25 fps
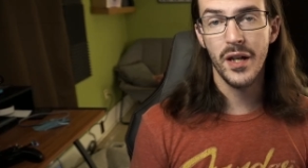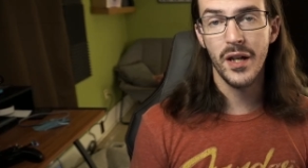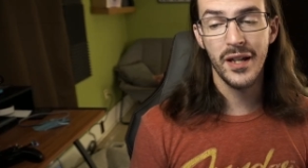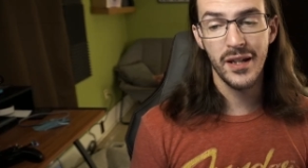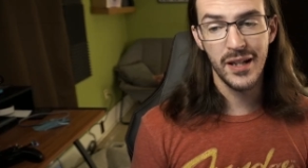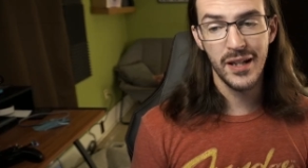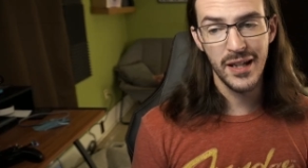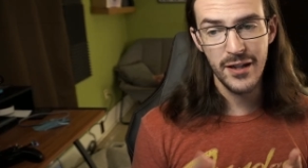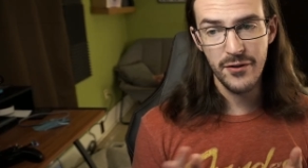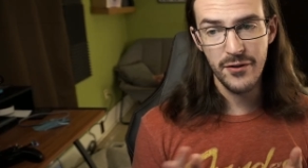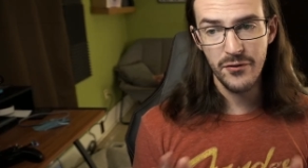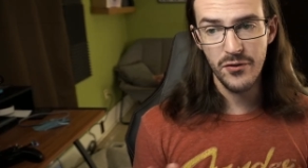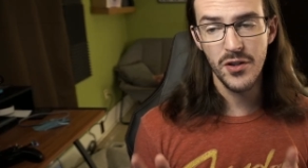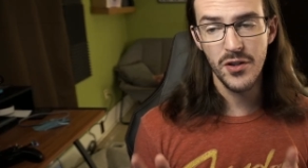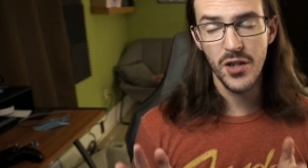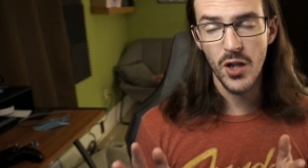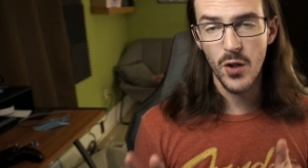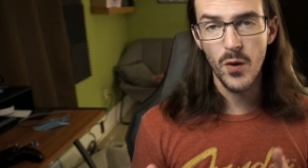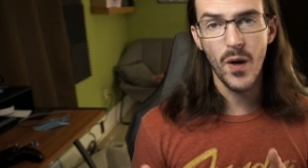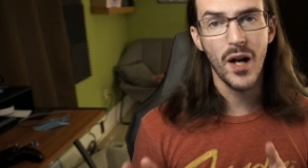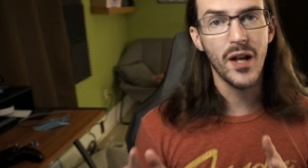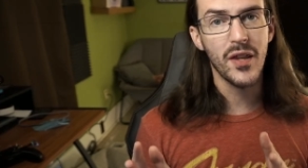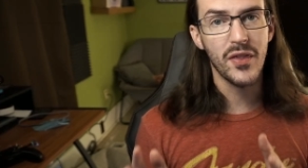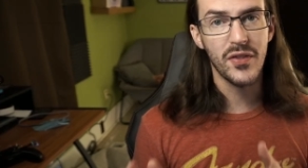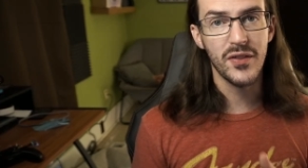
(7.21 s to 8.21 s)
And even
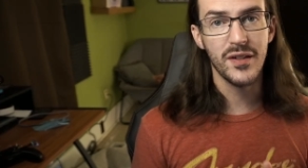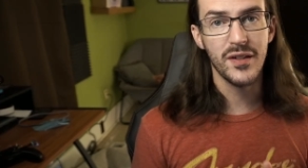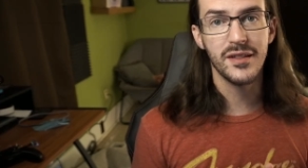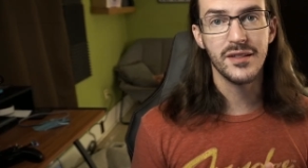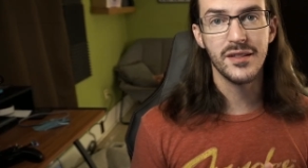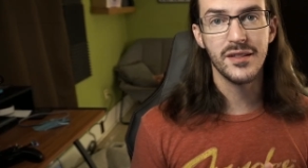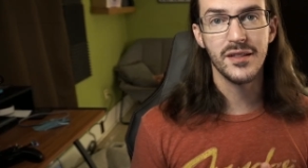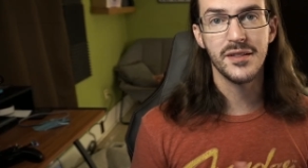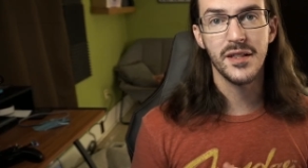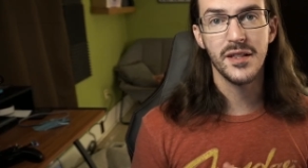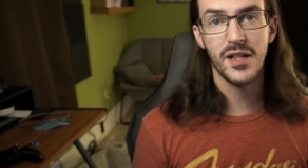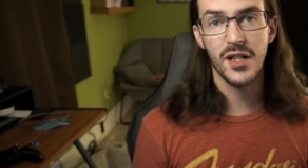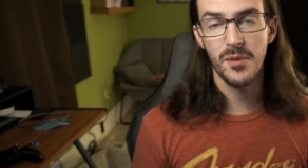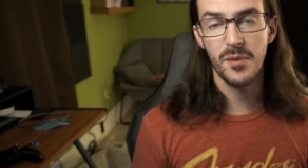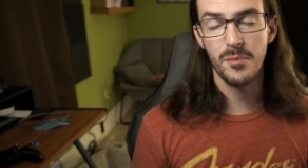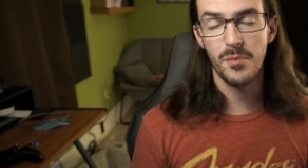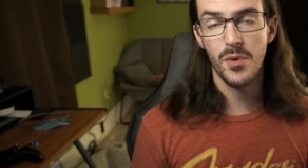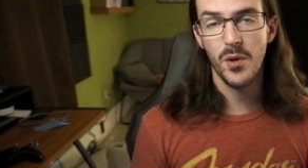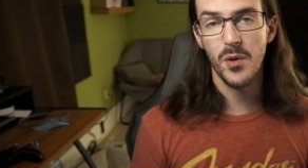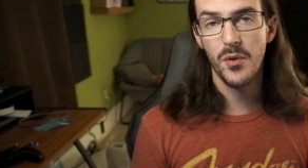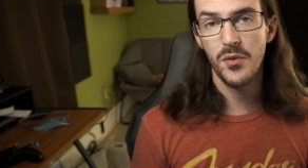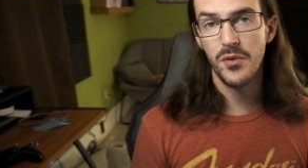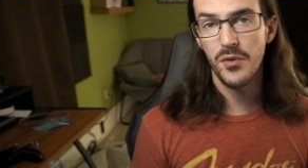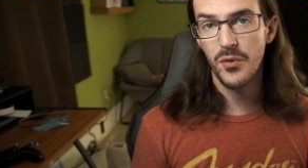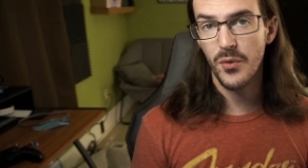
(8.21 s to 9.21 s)
though I think that they are
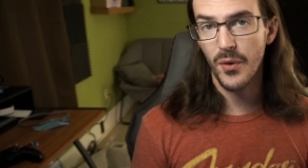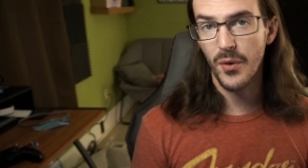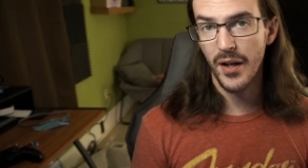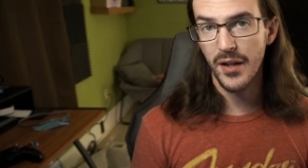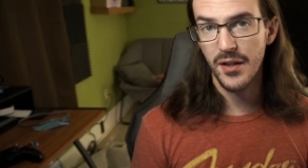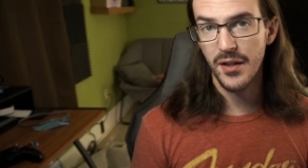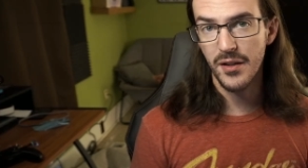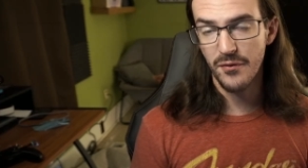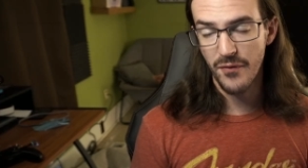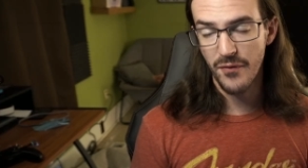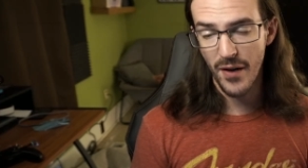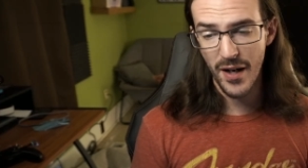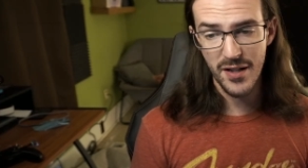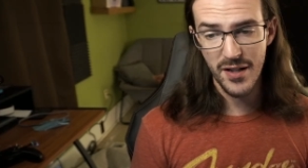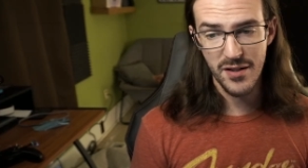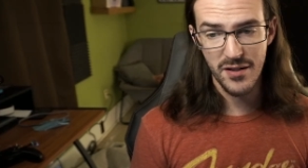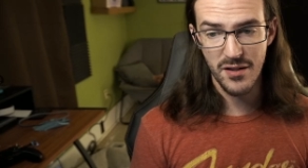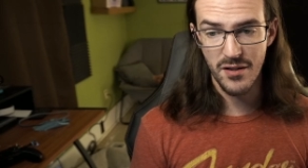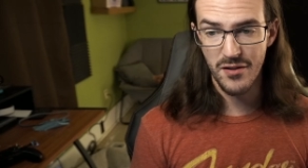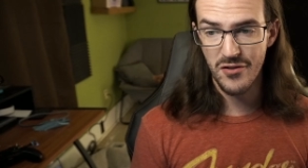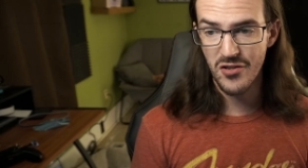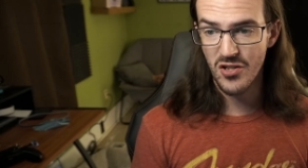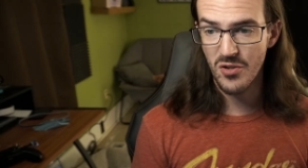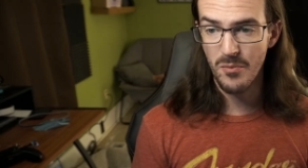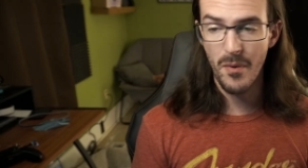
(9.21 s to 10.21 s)
both great
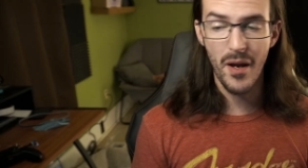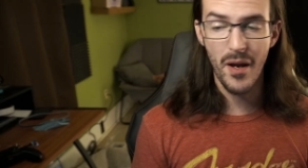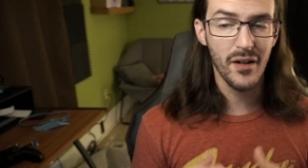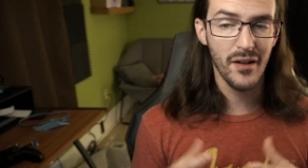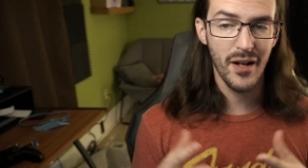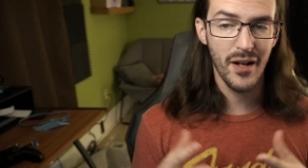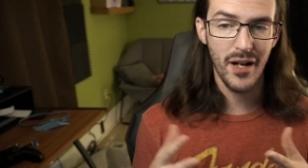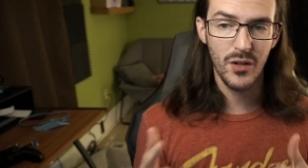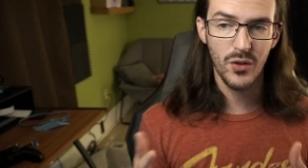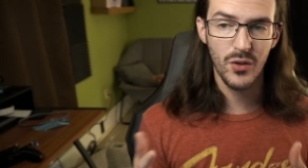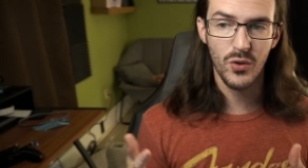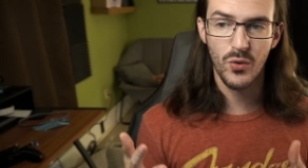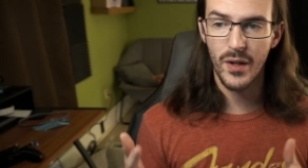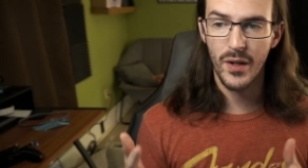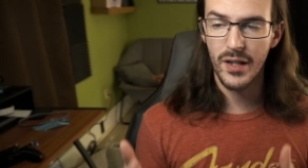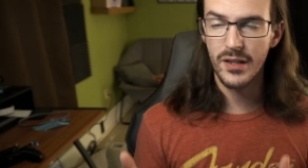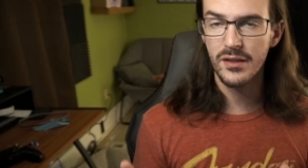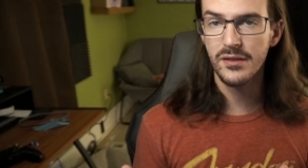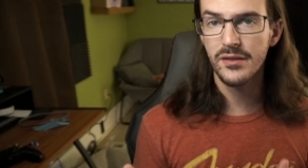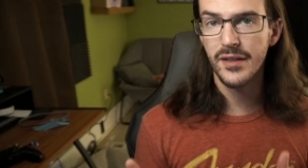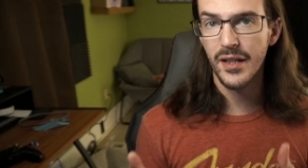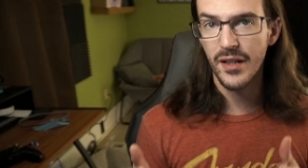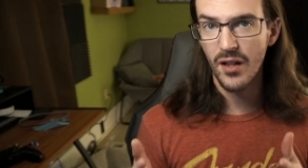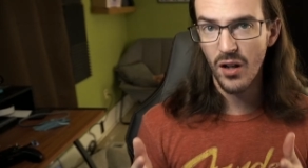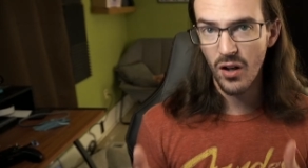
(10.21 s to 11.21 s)
devices, no matter how
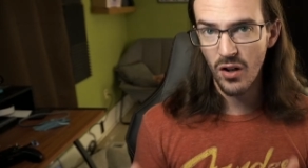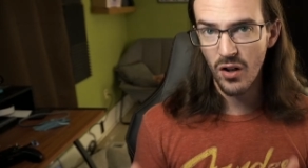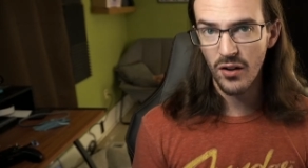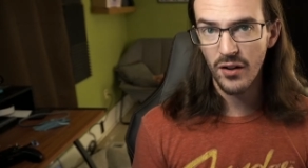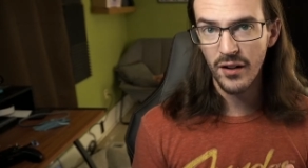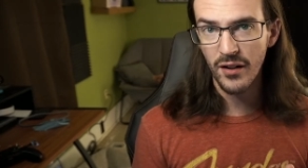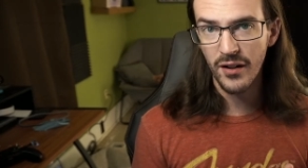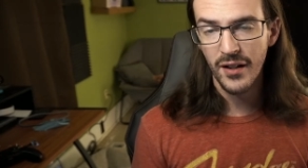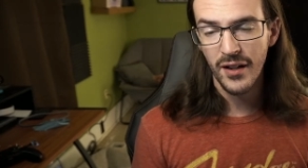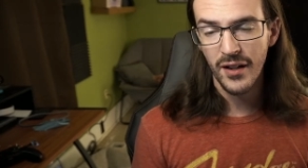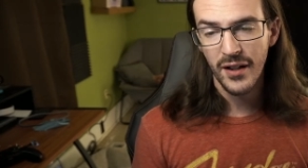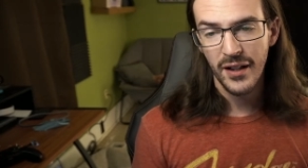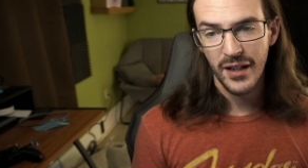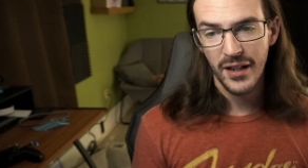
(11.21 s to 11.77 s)
great they are,